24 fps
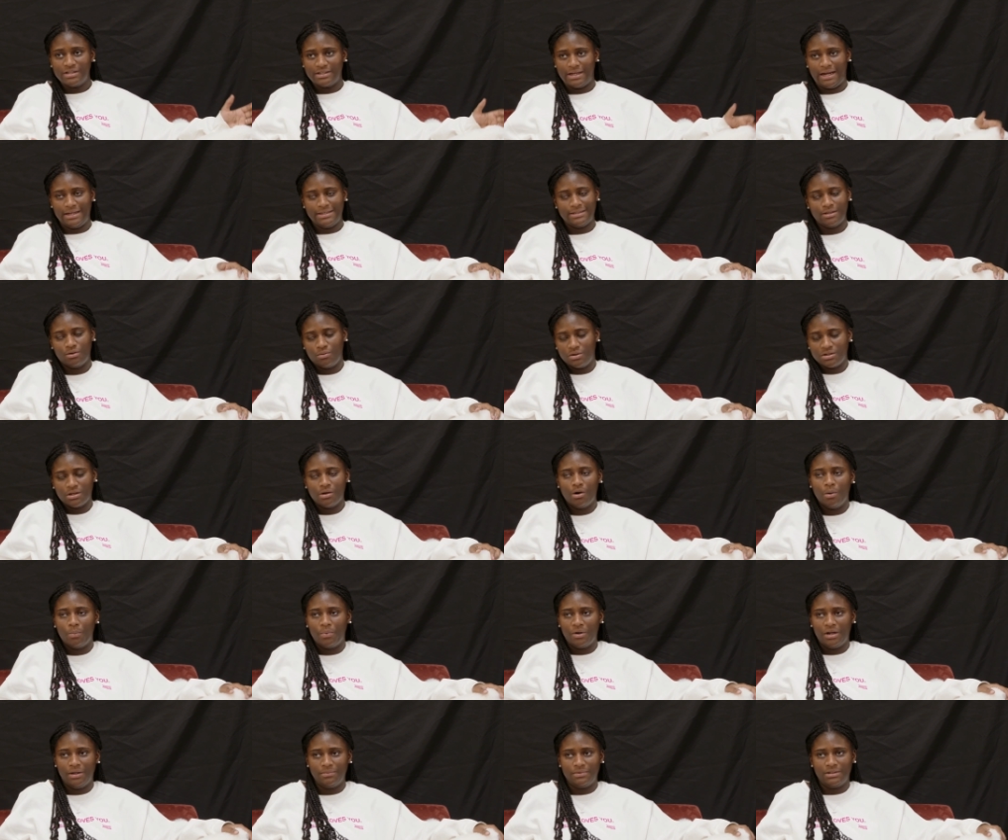I still wasn't
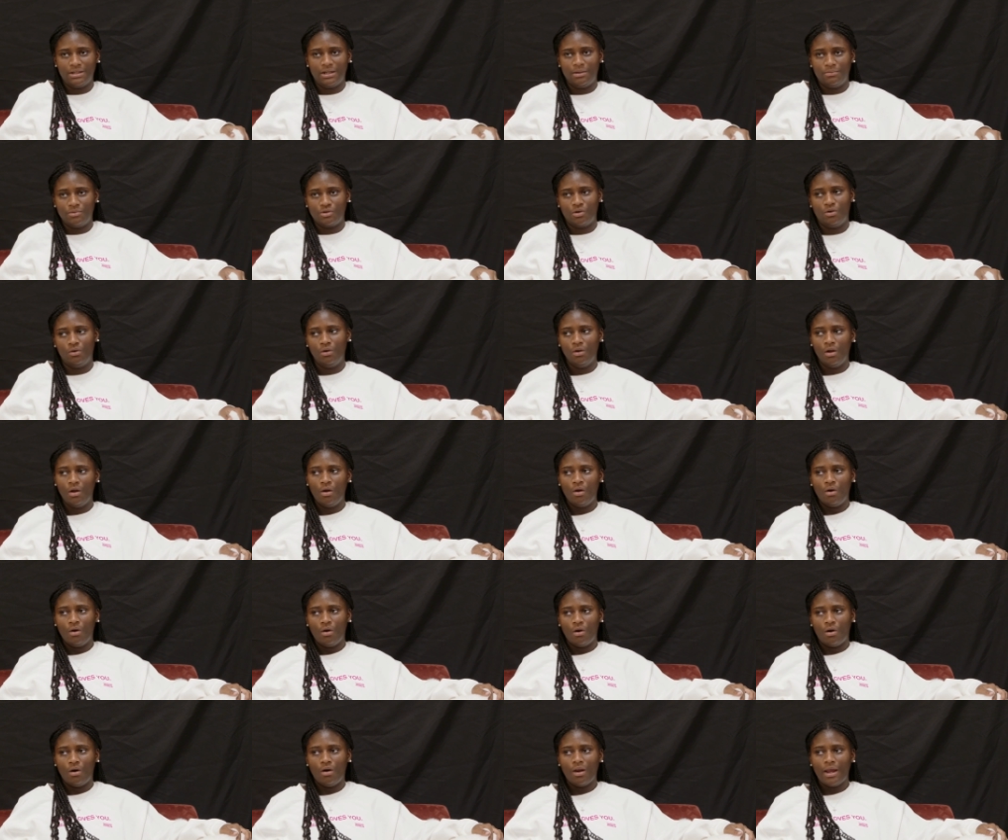opening up to them. So
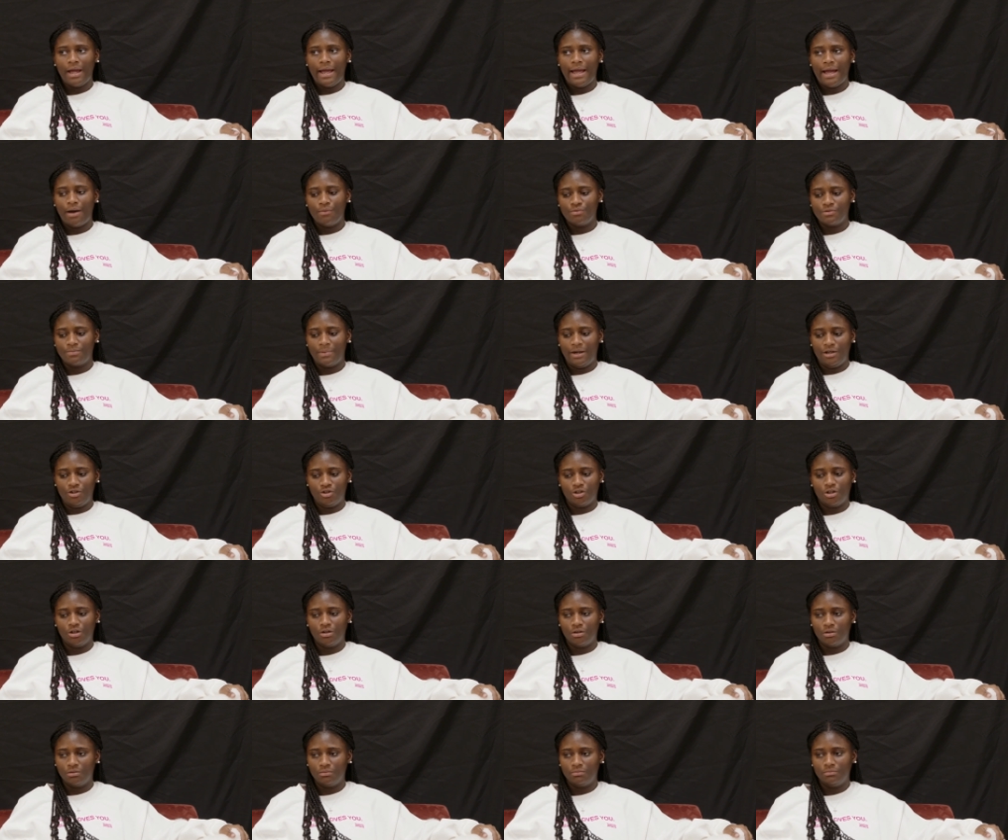all I had was my
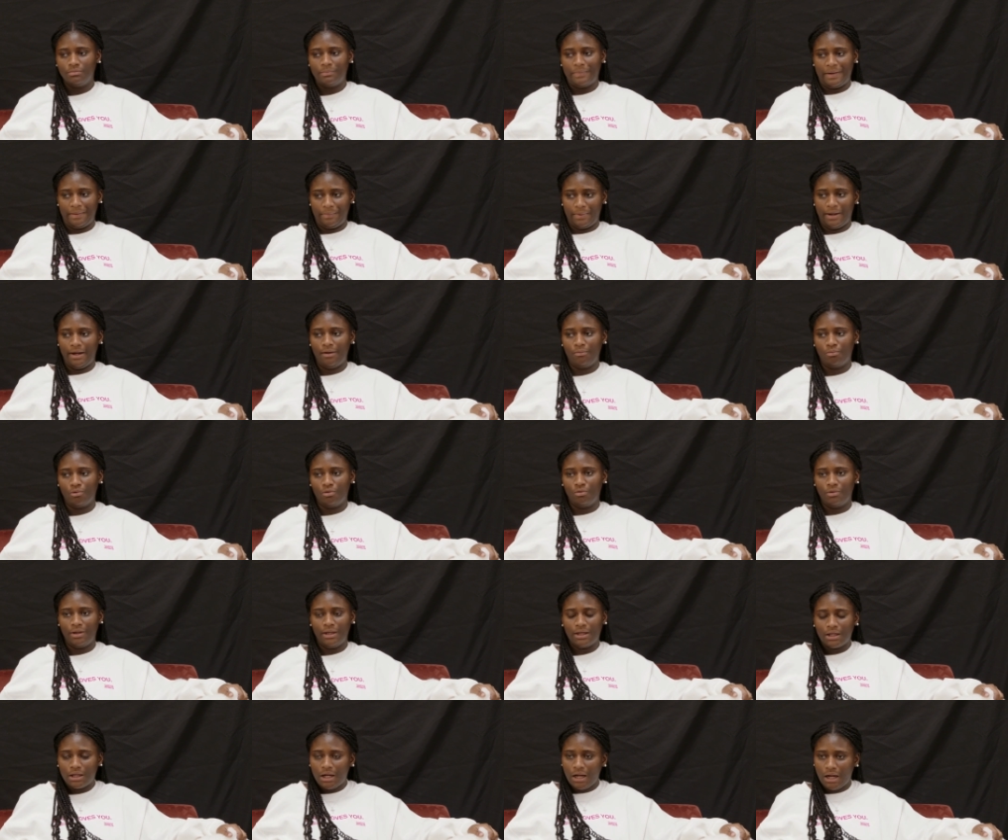journal, my Bible,
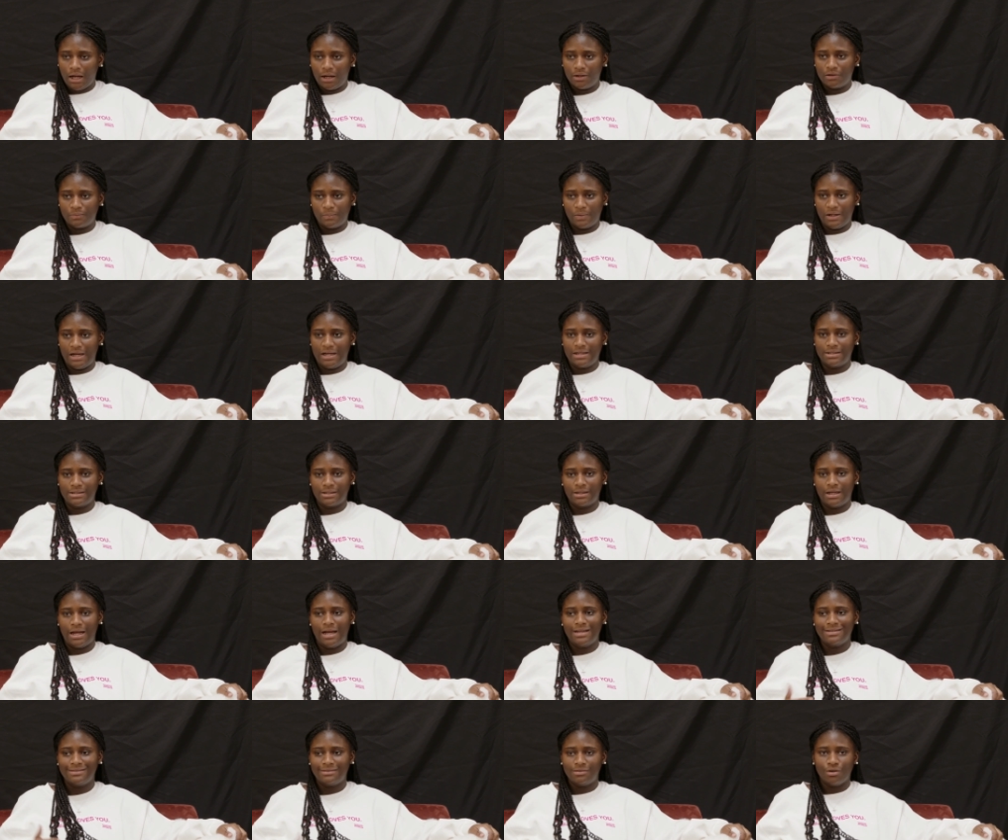and God. But
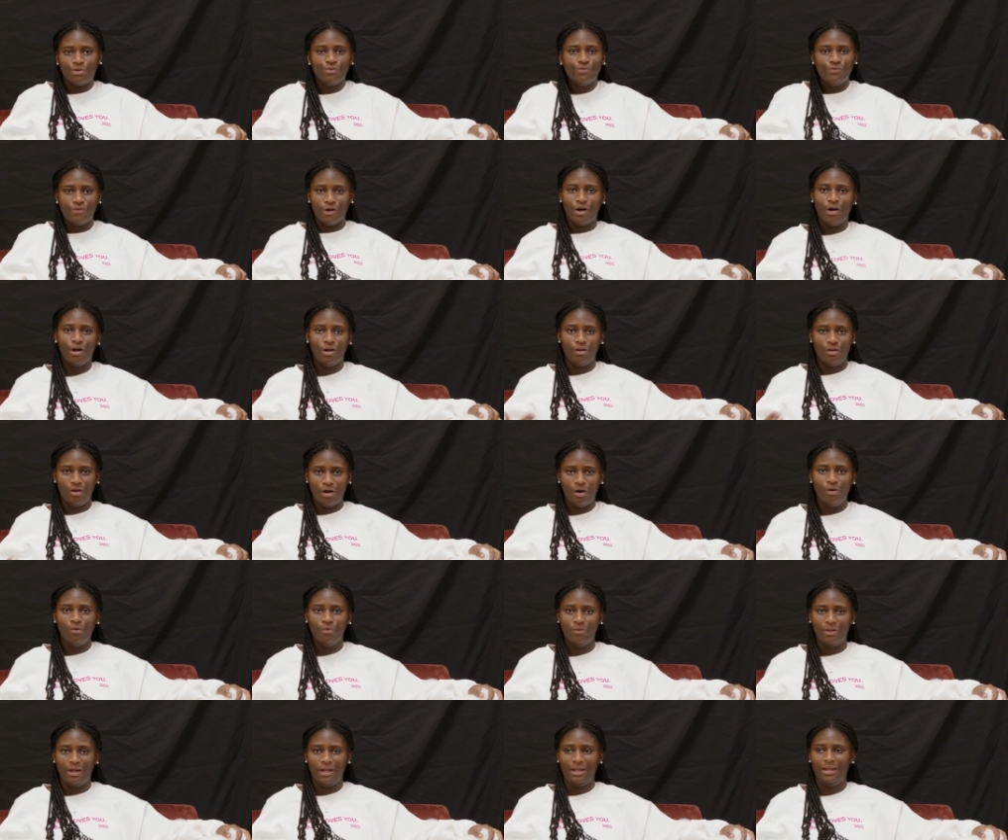I still felt
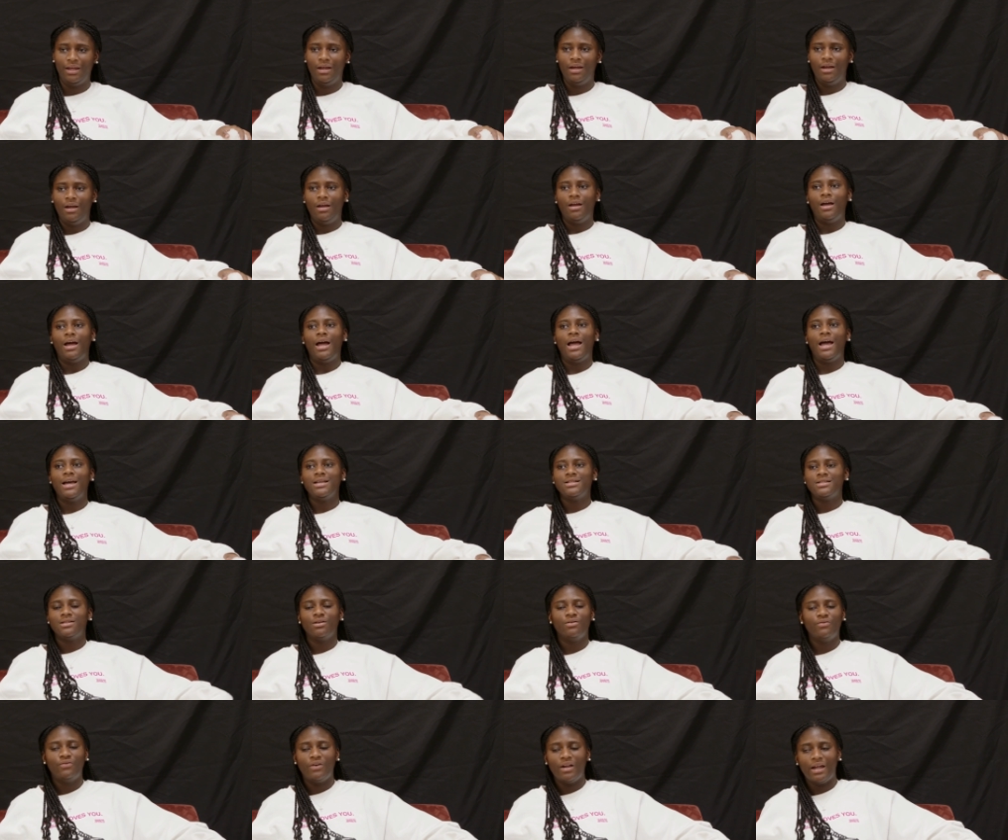alone. Like I
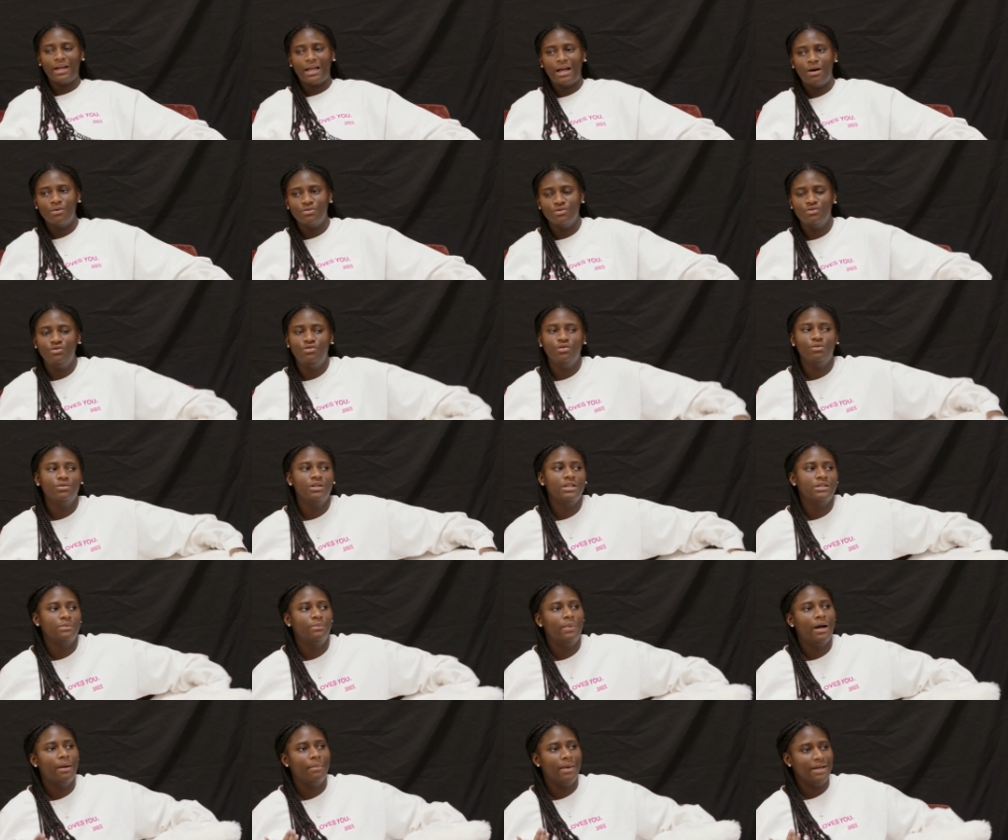still felt like I was doing this
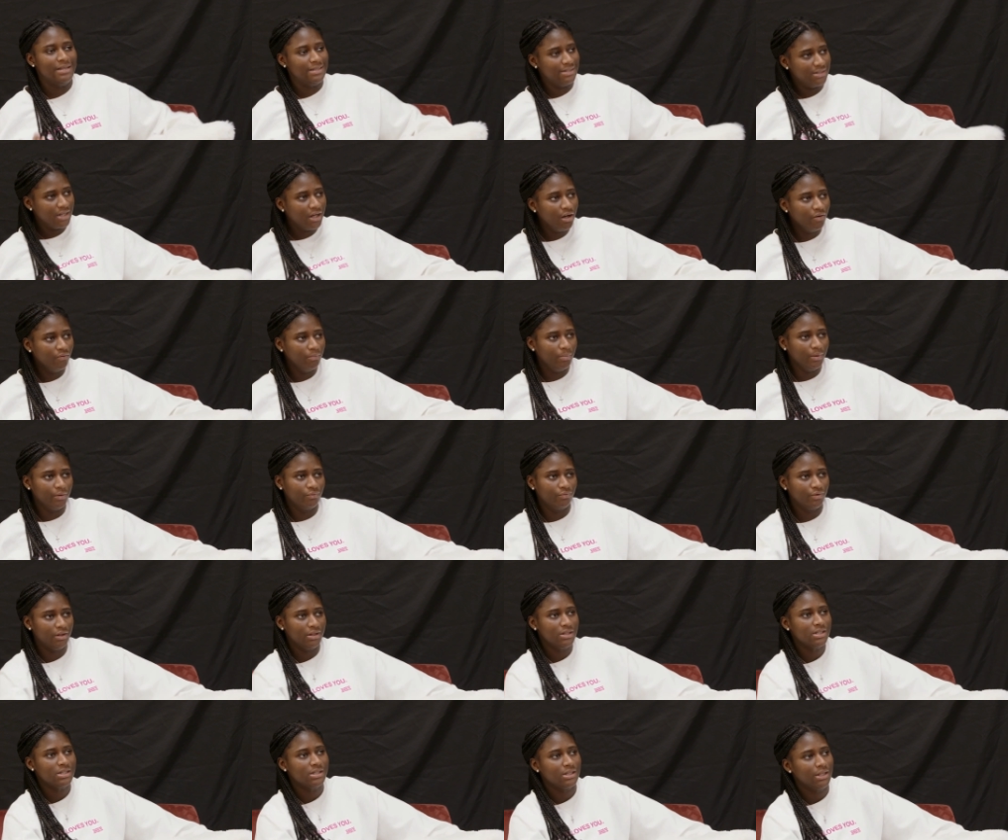by myself. But
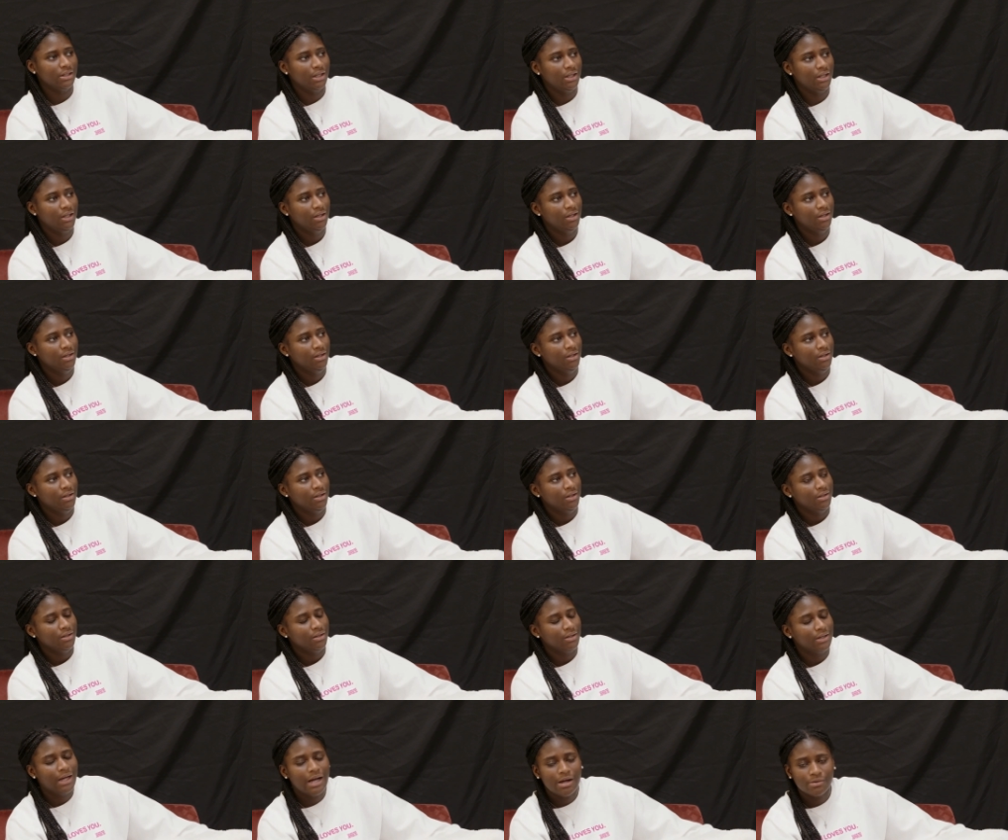realistically,
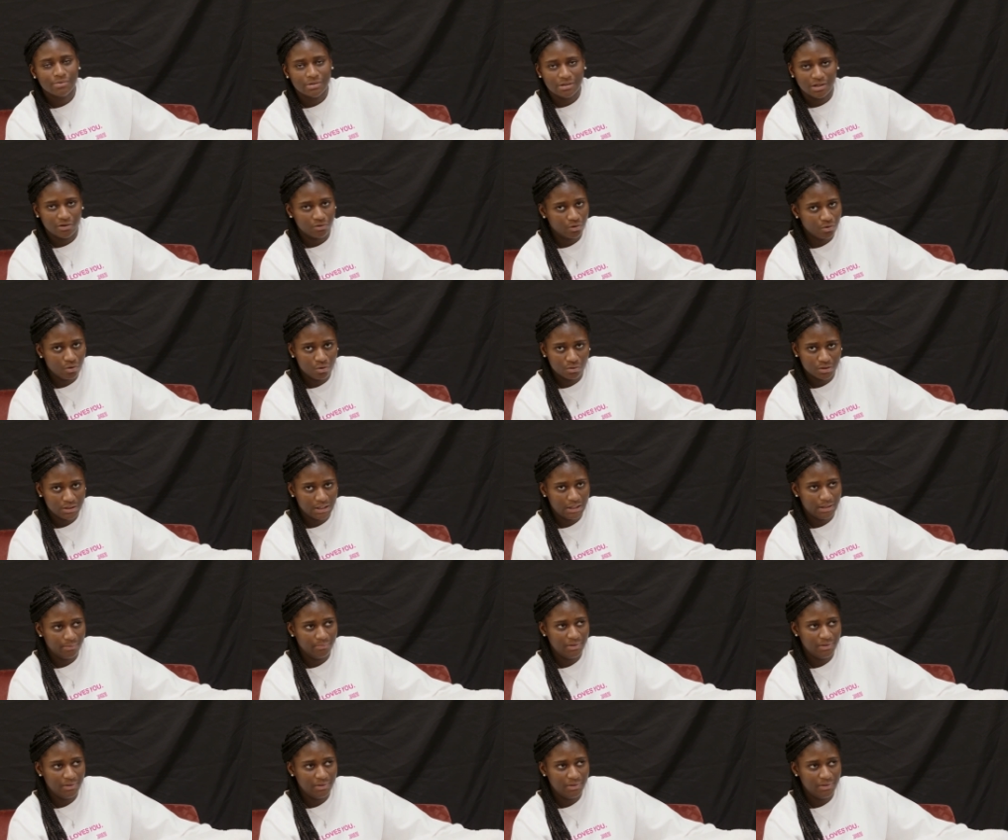God was there the whole time.